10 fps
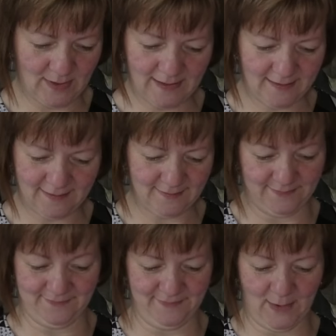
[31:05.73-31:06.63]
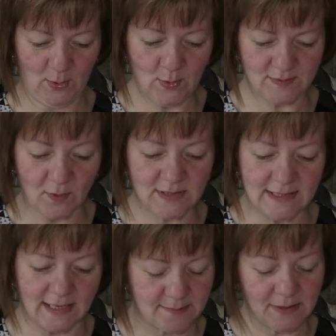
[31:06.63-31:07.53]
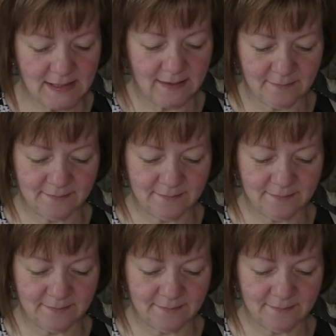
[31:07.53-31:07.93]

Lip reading: Well, whose fault is that, my dear?